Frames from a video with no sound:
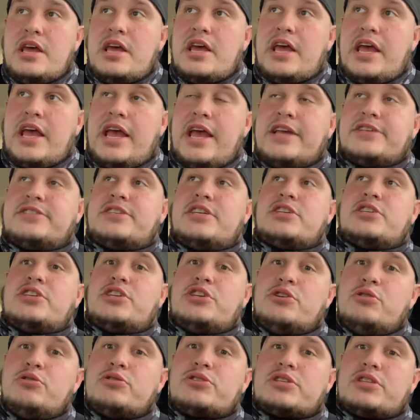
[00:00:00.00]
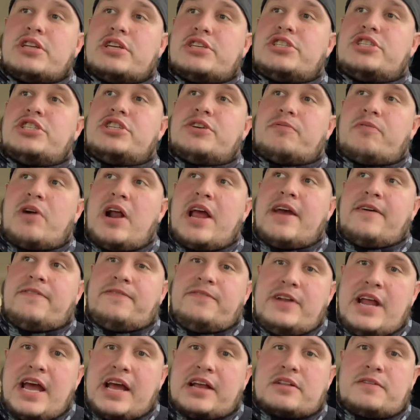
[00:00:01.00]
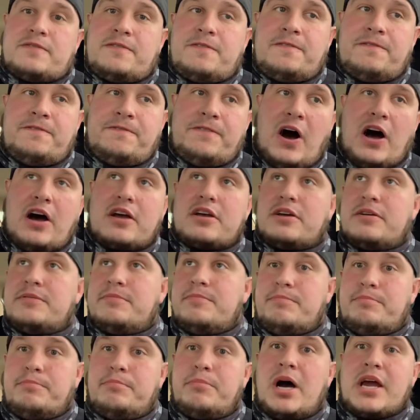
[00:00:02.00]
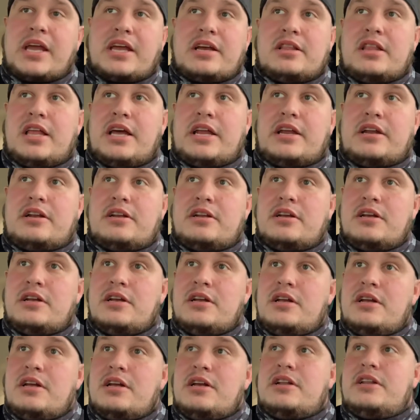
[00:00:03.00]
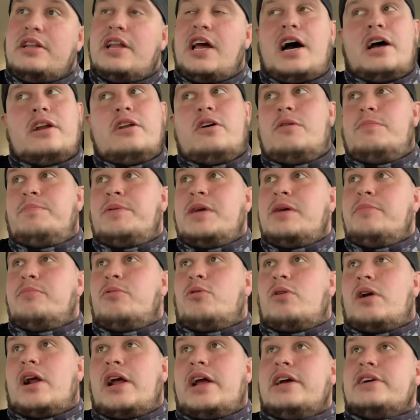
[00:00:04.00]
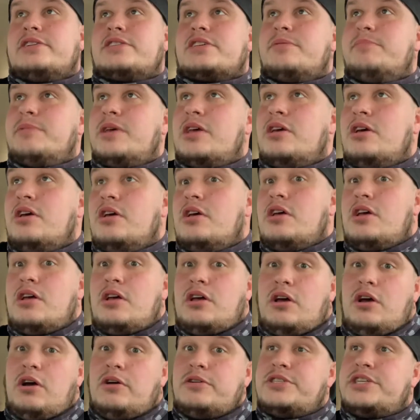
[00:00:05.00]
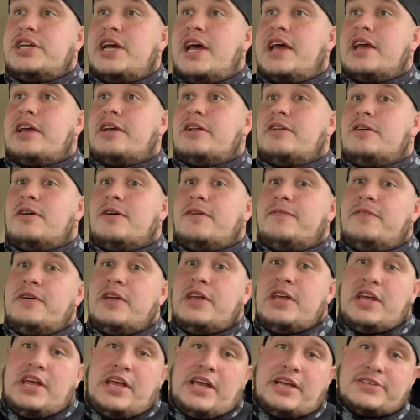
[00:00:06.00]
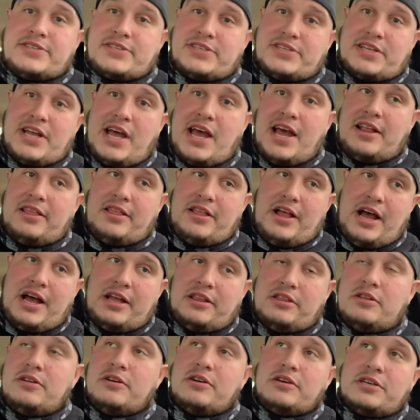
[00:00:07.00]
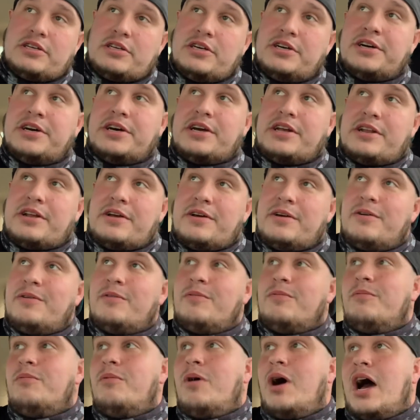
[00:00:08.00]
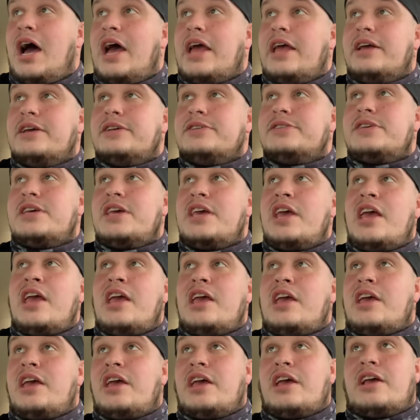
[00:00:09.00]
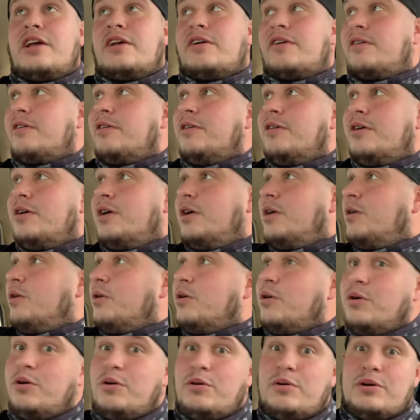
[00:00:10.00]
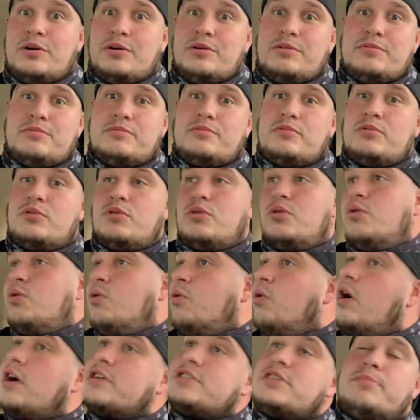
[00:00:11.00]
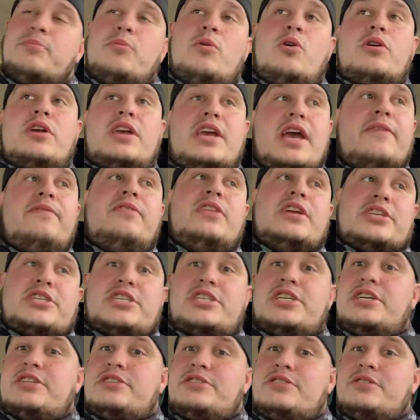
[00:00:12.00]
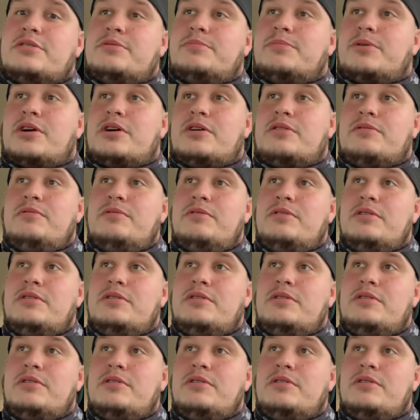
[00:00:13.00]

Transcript: is this useless giraffe-necked fuck, Mike Glennon. Now, I know people are asking me, well, Jagging Off, his stat line looked good. Why is he here? Who else am I going to give this shit to, bro?